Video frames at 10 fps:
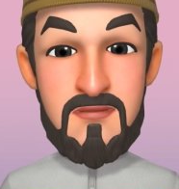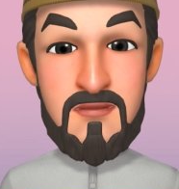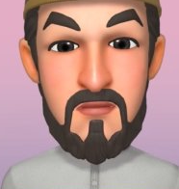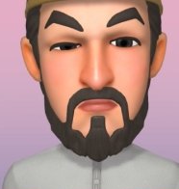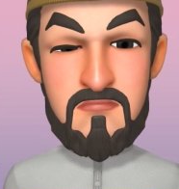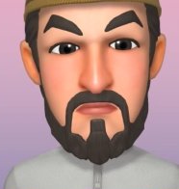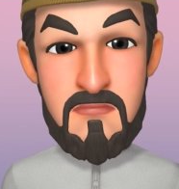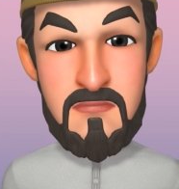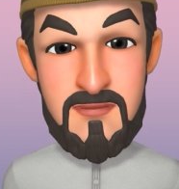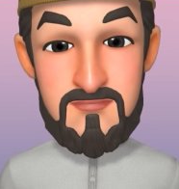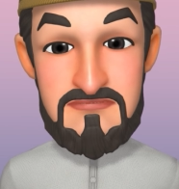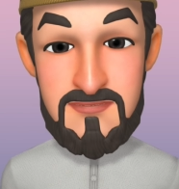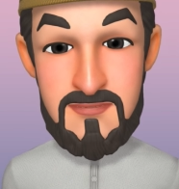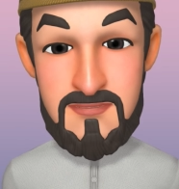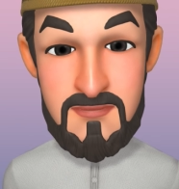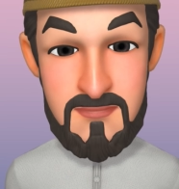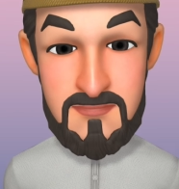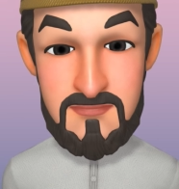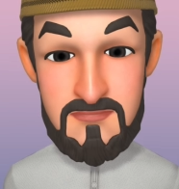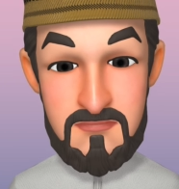I hope everyone is
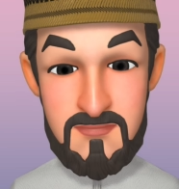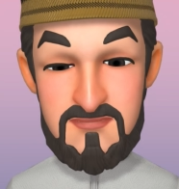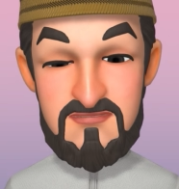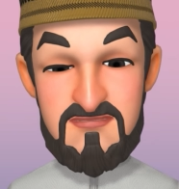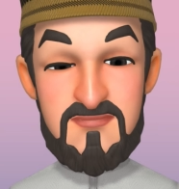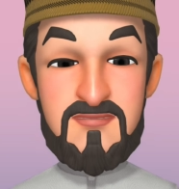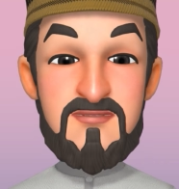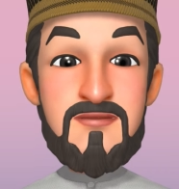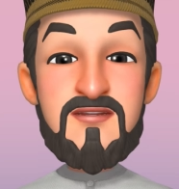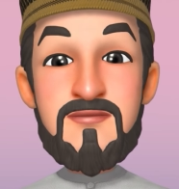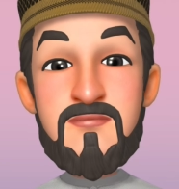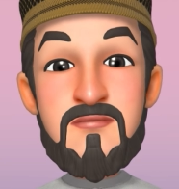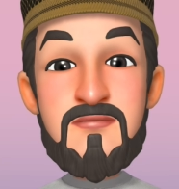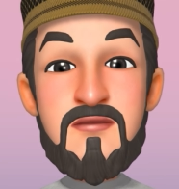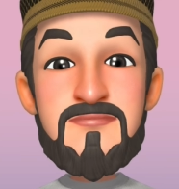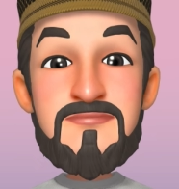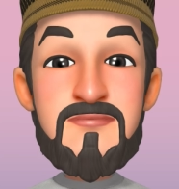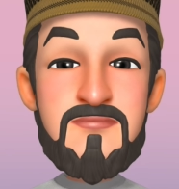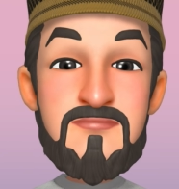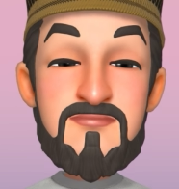doing well, enjoying yourselves,
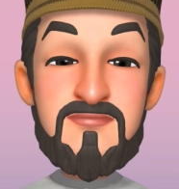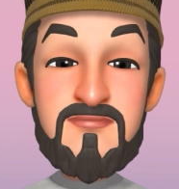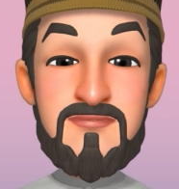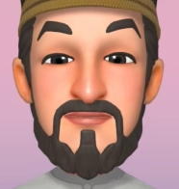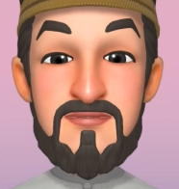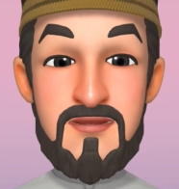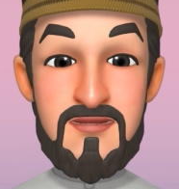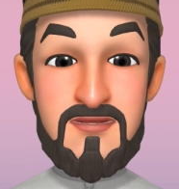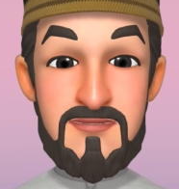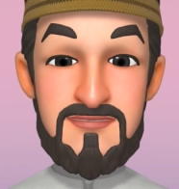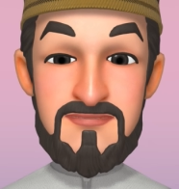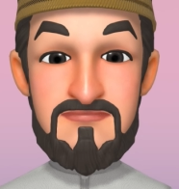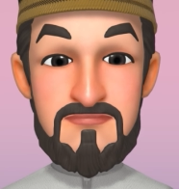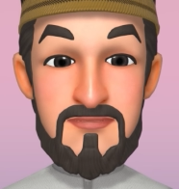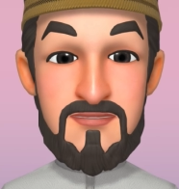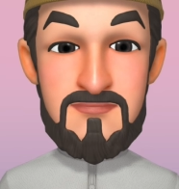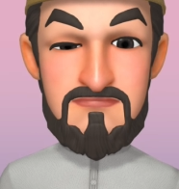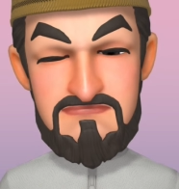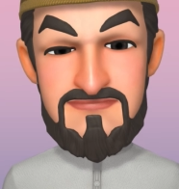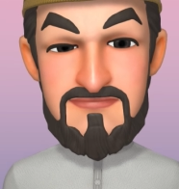having good series and
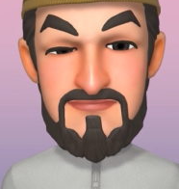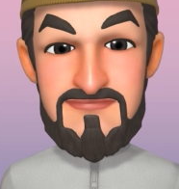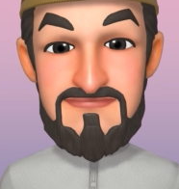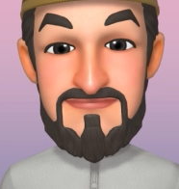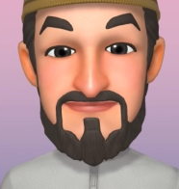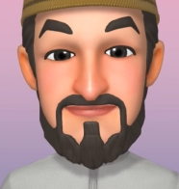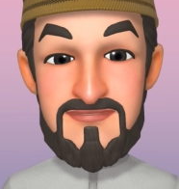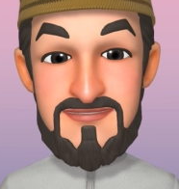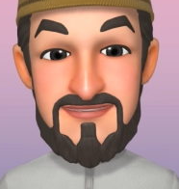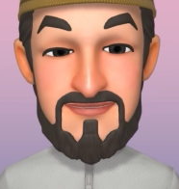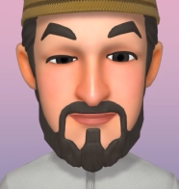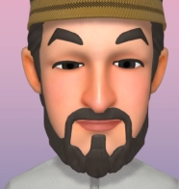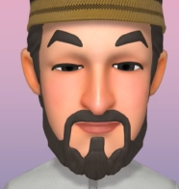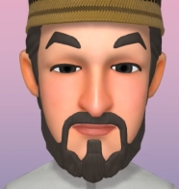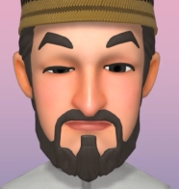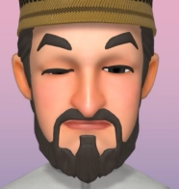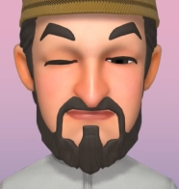iftars. So,